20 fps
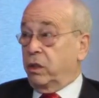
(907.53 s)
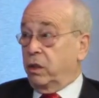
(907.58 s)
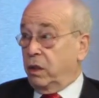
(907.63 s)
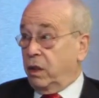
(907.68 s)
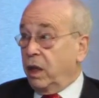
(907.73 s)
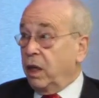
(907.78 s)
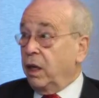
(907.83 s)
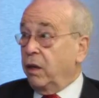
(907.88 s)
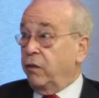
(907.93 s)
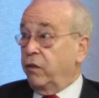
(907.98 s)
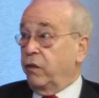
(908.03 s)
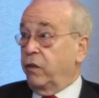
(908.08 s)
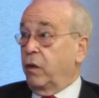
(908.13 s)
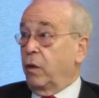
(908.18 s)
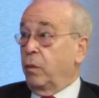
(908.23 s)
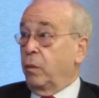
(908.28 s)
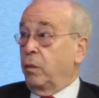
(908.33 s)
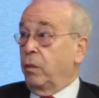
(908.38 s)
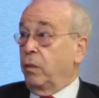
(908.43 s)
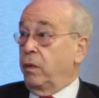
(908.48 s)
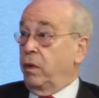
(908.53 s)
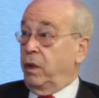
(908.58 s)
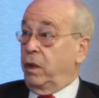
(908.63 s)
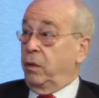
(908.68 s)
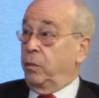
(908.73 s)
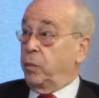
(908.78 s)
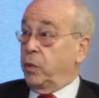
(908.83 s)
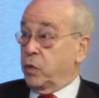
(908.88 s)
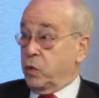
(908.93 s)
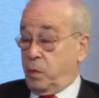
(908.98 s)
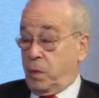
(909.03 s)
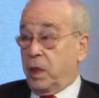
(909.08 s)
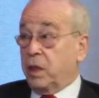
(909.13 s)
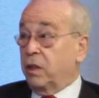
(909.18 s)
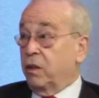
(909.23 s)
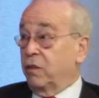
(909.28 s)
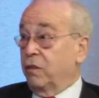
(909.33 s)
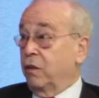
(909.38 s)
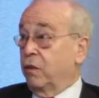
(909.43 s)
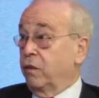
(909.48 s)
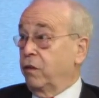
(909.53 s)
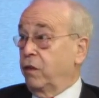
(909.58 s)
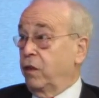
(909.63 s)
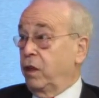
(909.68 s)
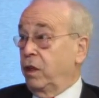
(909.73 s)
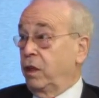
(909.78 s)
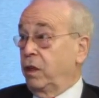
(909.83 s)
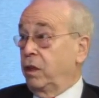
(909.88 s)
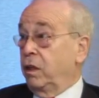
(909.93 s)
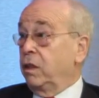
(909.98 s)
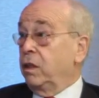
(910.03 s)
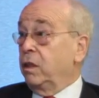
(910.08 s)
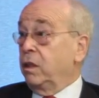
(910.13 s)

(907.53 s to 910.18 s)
today from the perspective of the